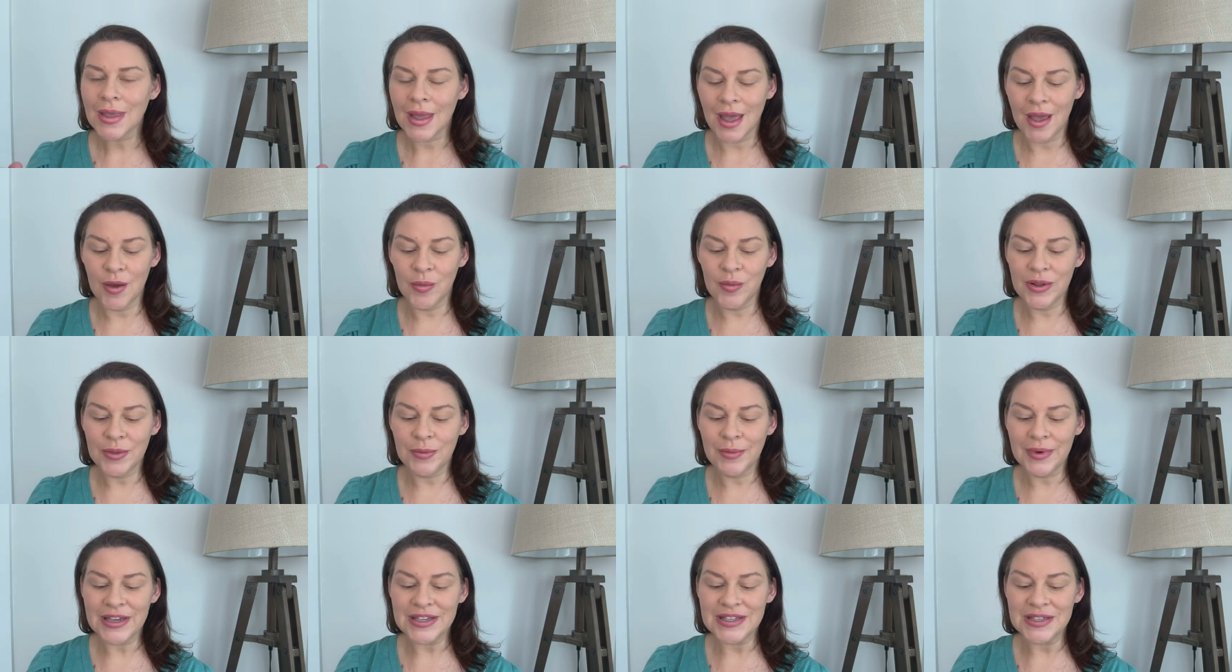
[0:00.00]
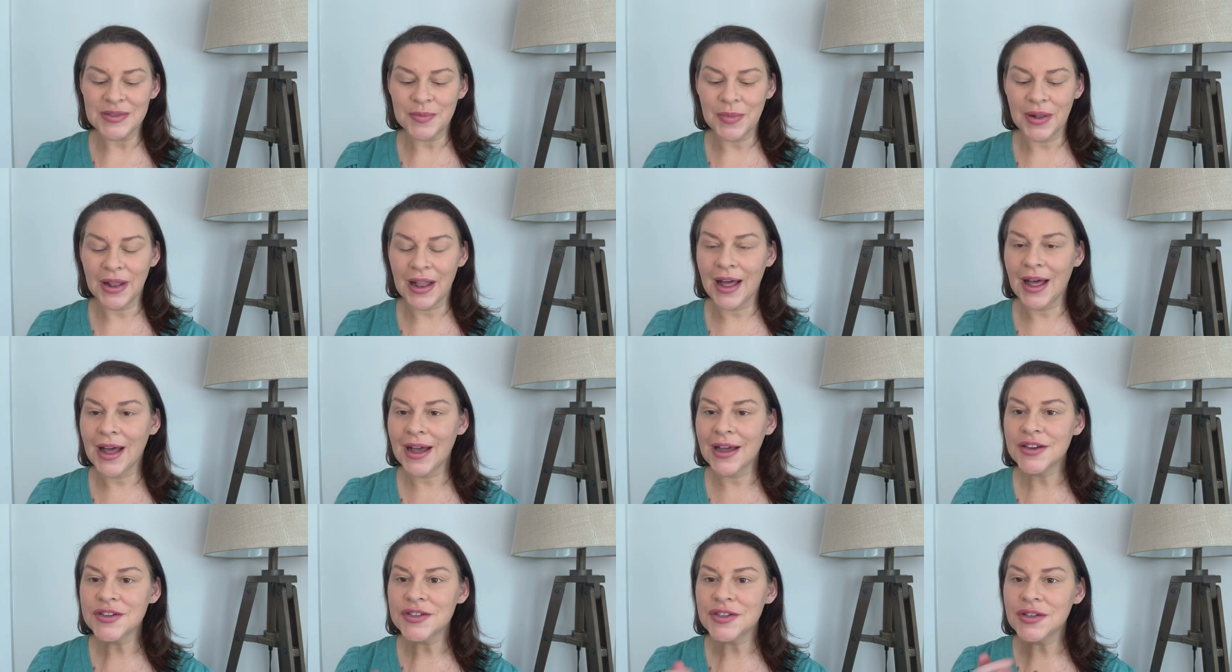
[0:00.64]
And with my
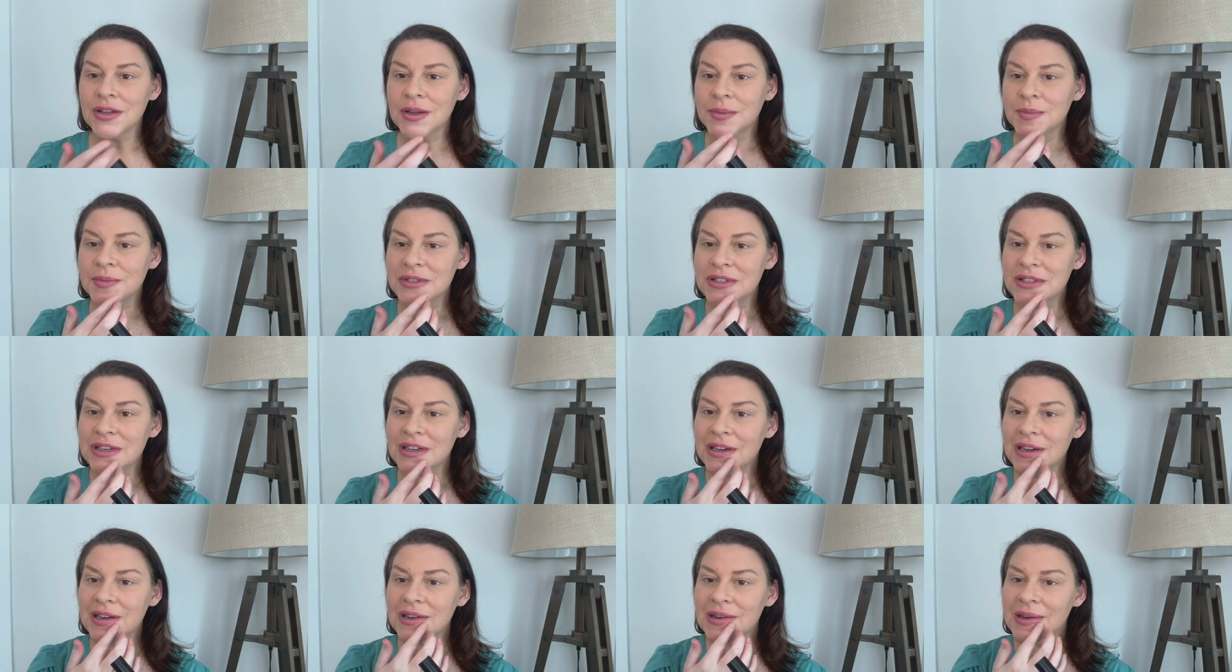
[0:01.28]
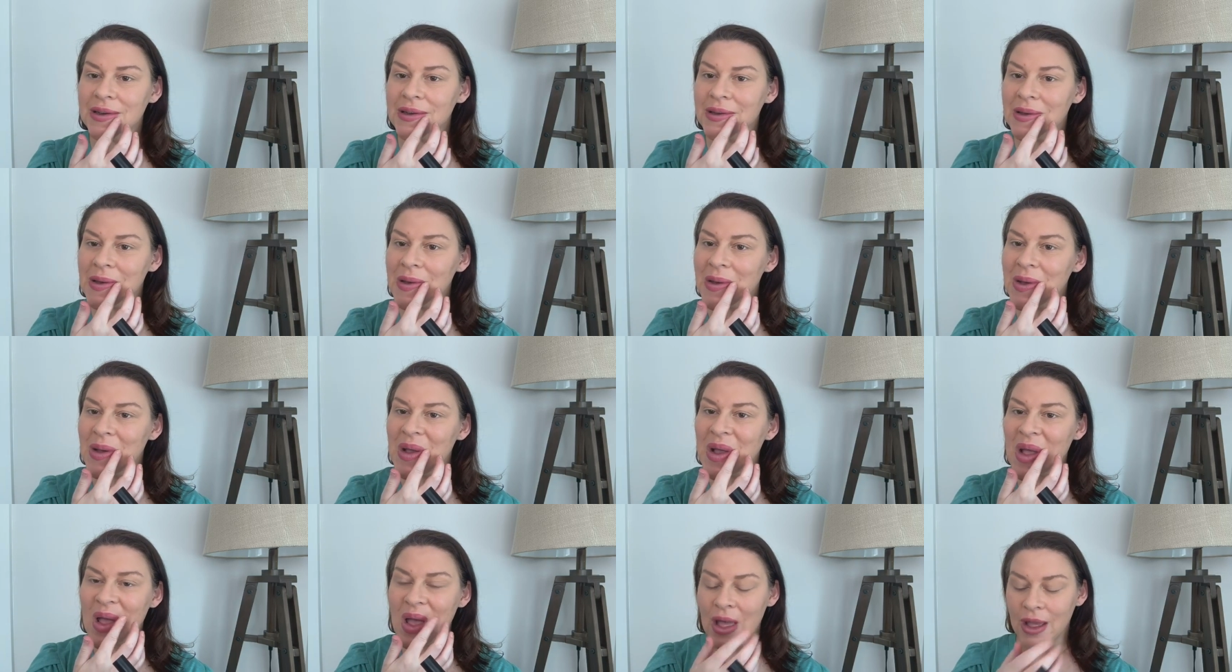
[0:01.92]
Splash lipstick,
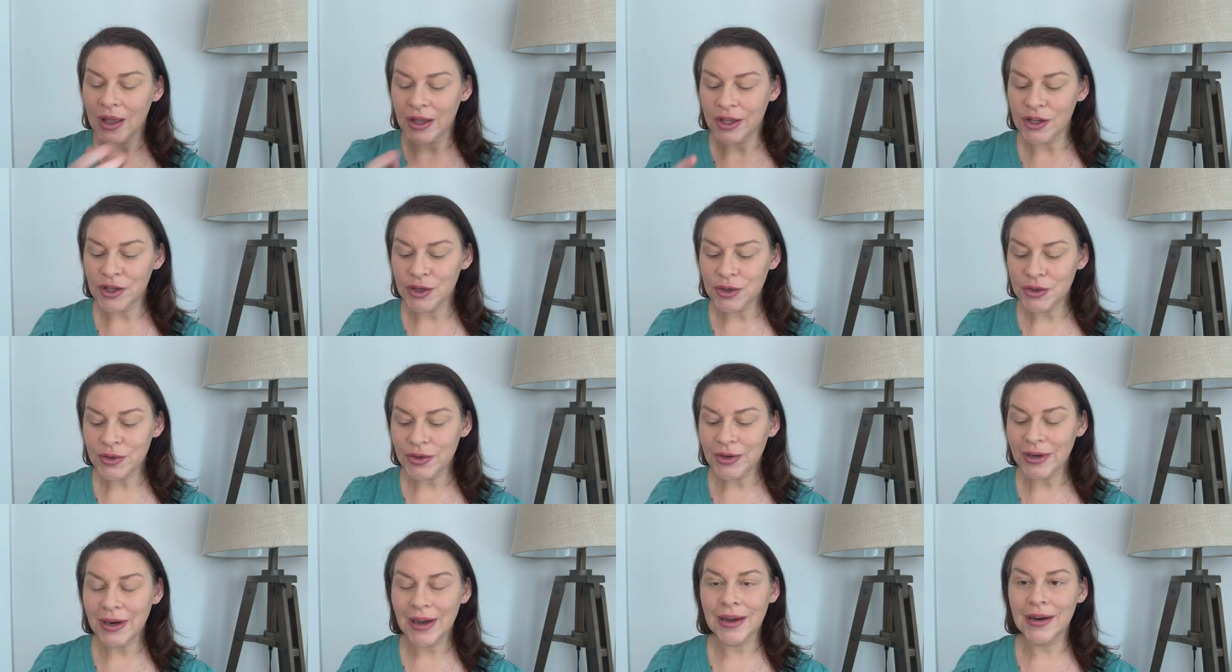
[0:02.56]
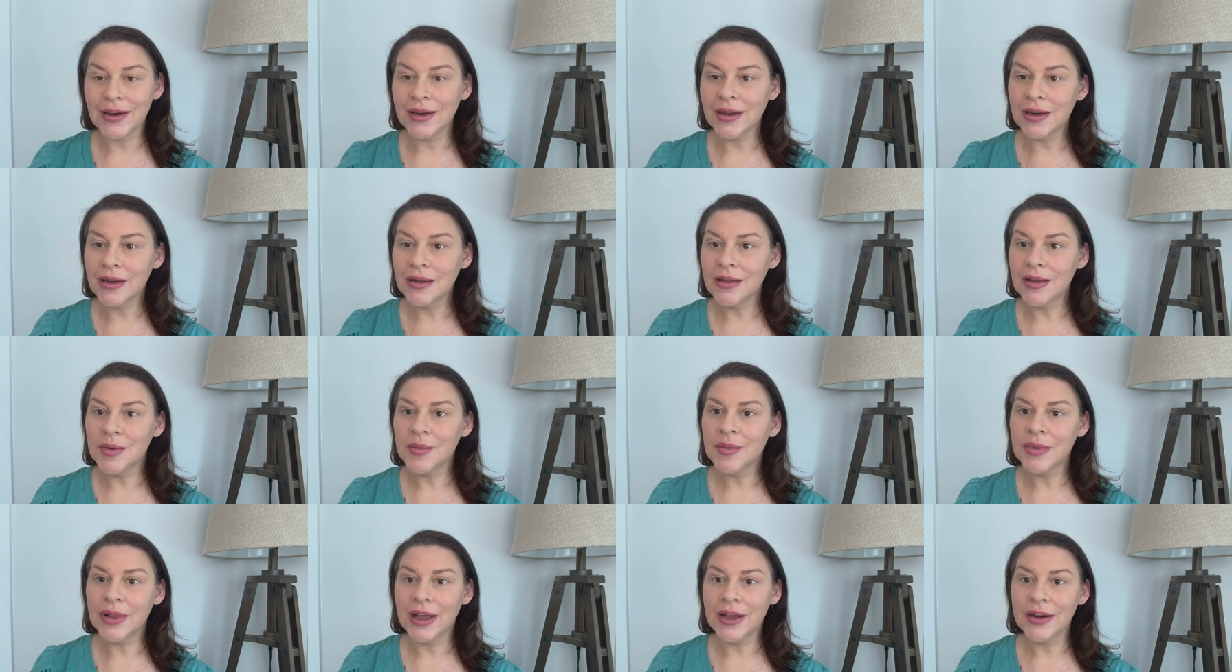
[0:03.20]
you do not need a
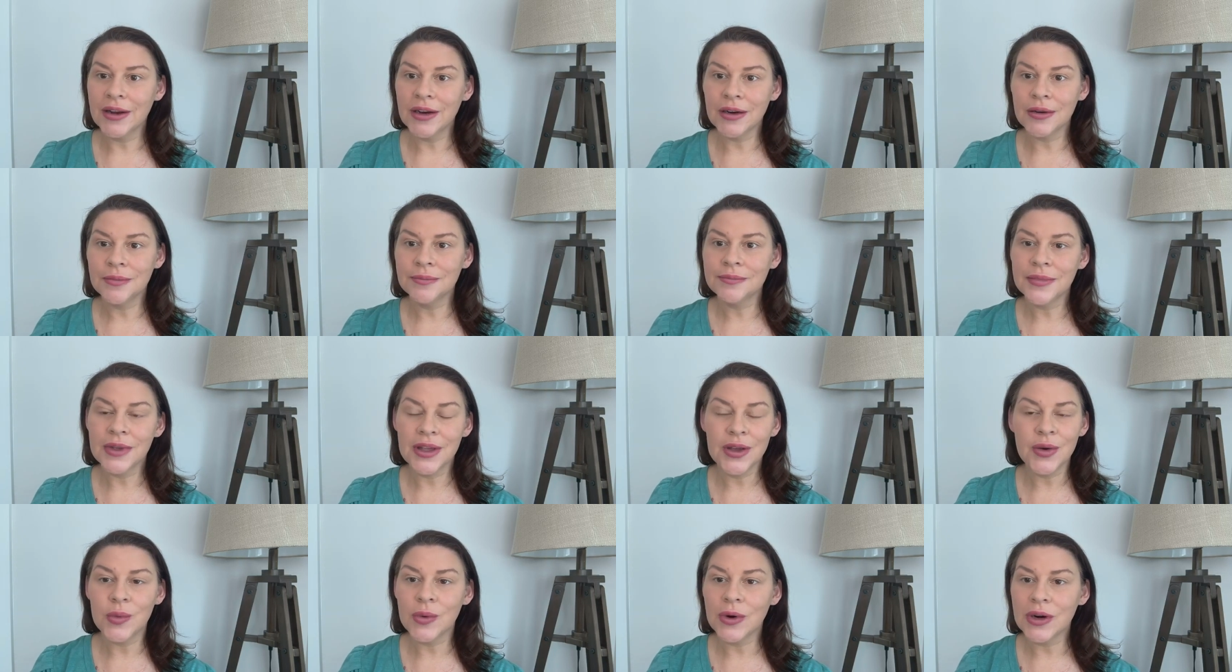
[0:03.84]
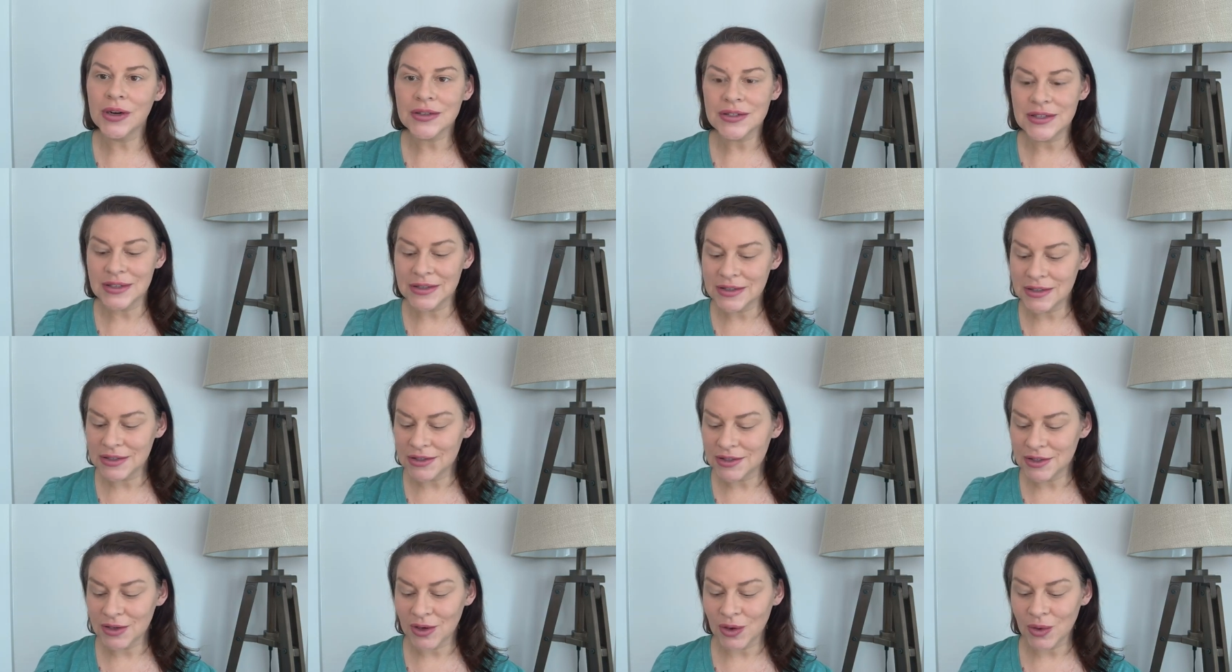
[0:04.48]
lip liner. It works as
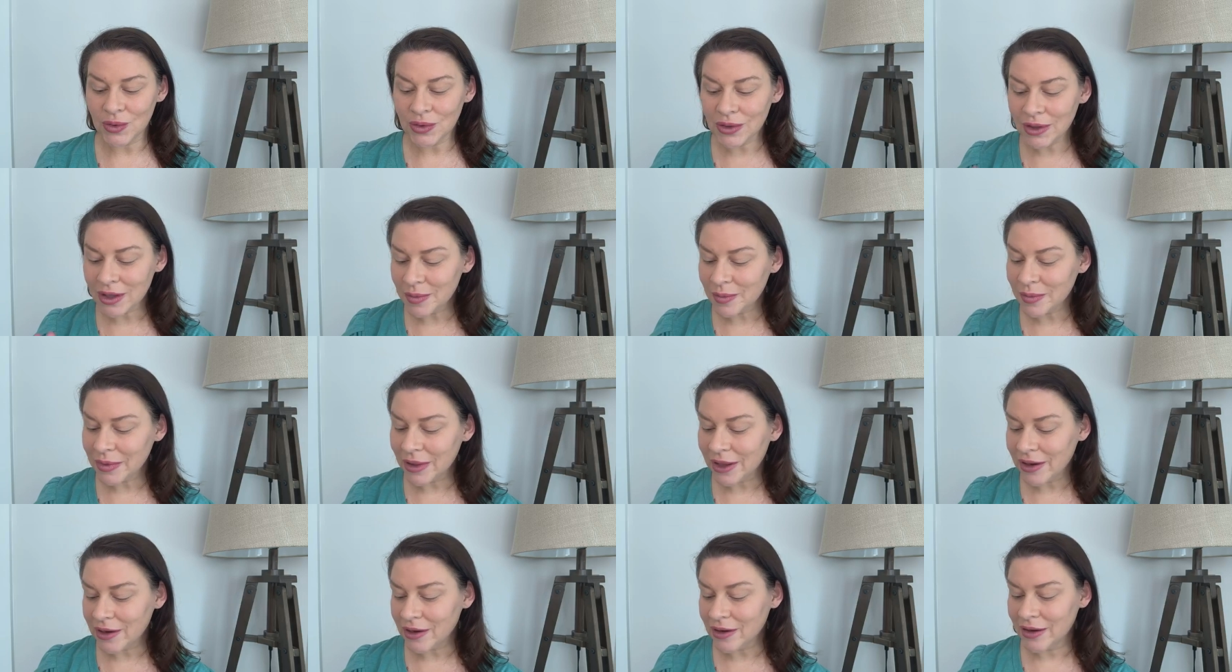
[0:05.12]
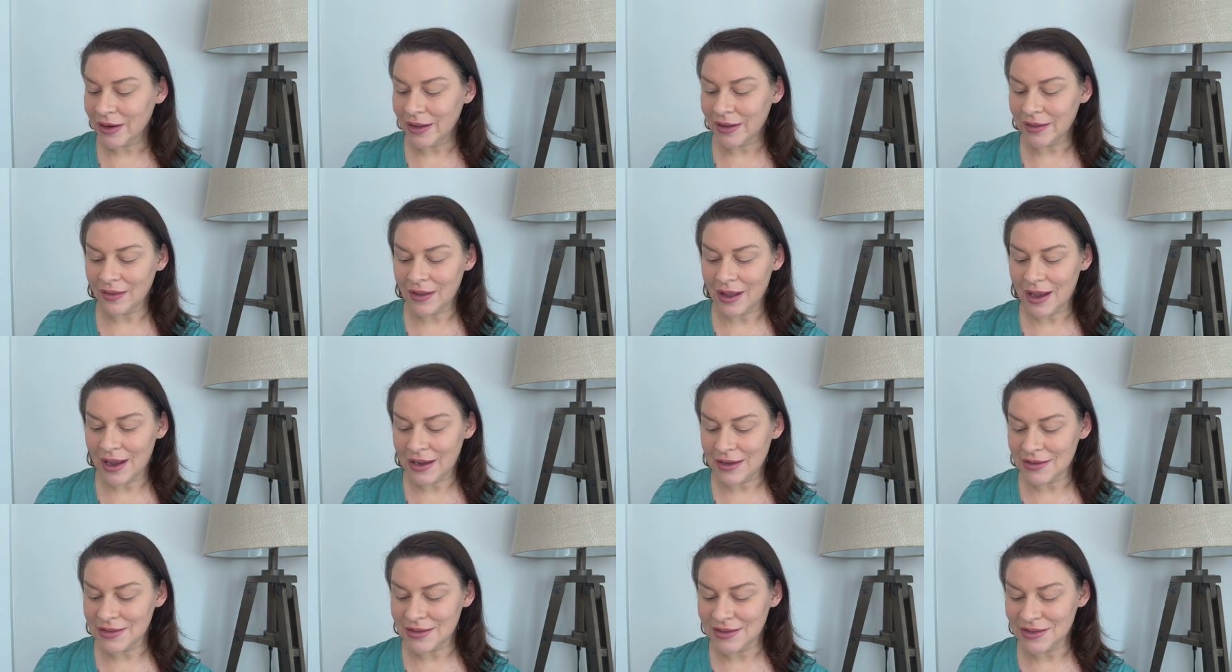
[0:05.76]
its own lip liner. It
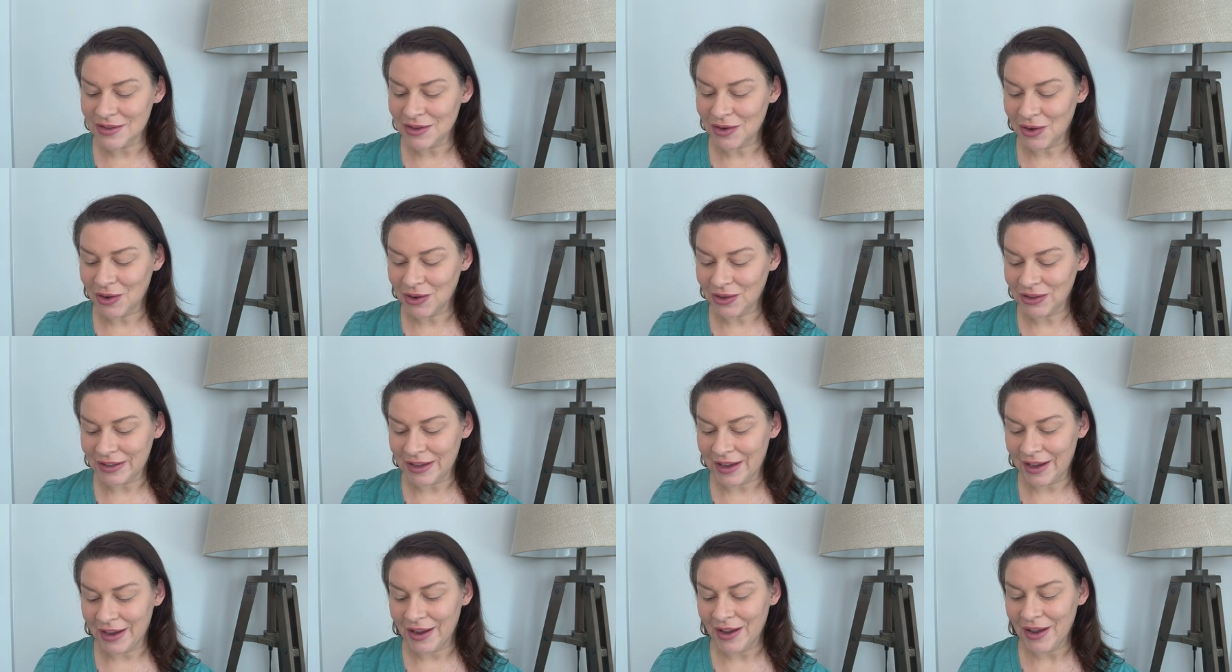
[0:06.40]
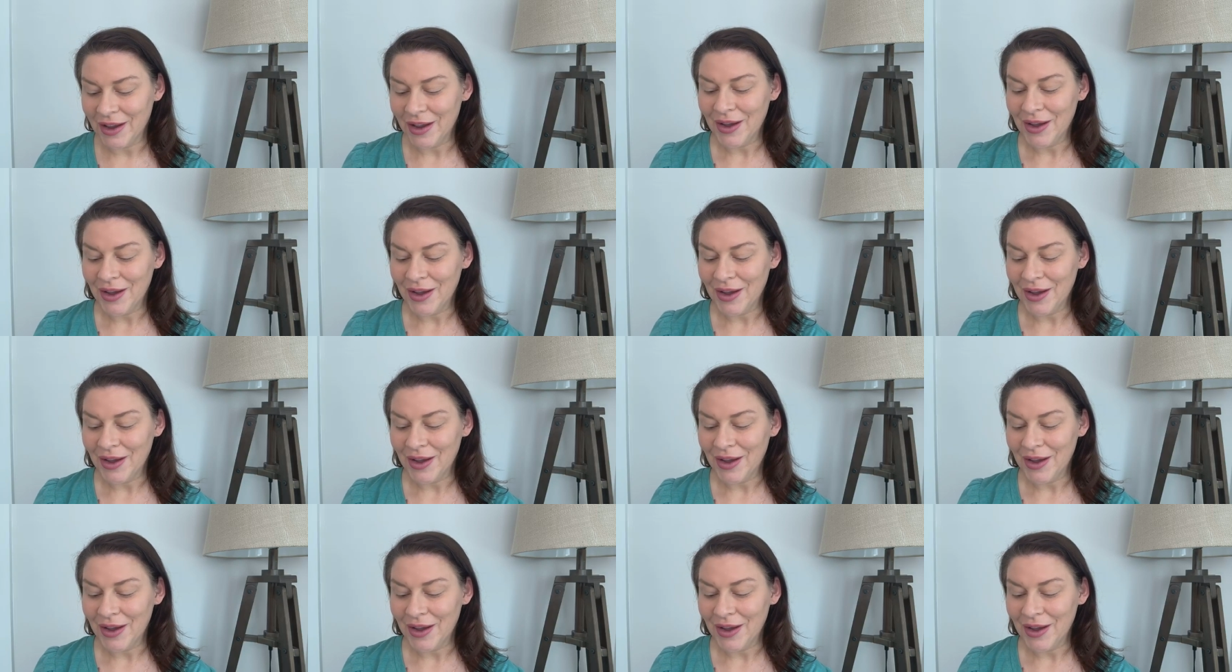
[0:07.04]
lasts all day.